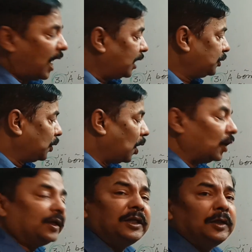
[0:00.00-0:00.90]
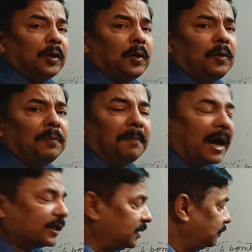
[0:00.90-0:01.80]
And you already know
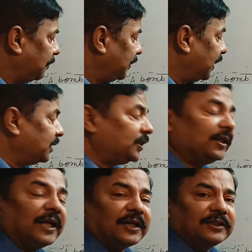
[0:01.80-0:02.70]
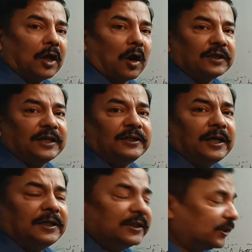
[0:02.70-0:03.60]
maximum range, that is the
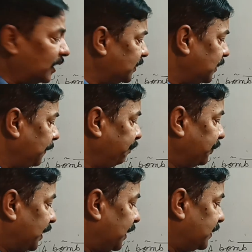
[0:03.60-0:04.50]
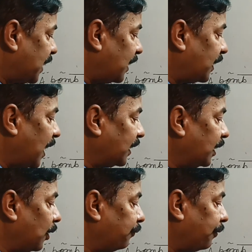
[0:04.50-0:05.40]
horizontal distance, is at an
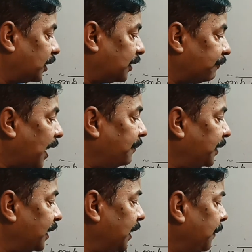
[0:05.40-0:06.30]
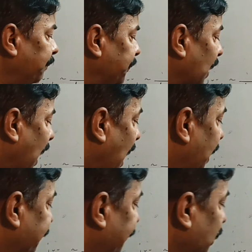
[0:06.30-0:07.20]
angle of 45 degrees,
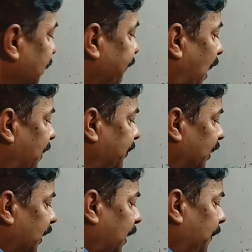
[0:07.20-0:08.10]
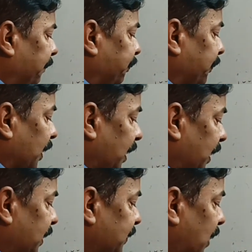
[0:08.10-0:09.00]
and 45 degree
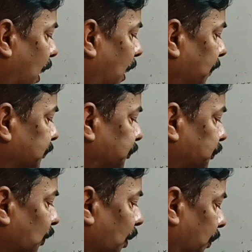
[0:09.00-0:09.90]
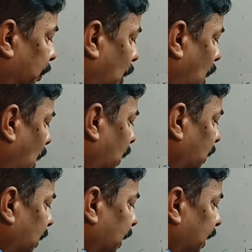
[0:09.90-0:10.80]
is the
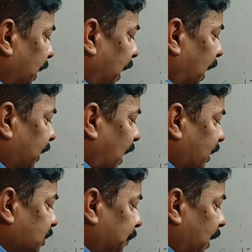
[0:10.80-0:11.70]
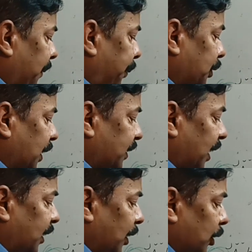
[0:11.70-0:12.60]
ball is being
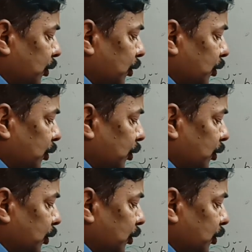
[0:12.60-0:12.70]
projected.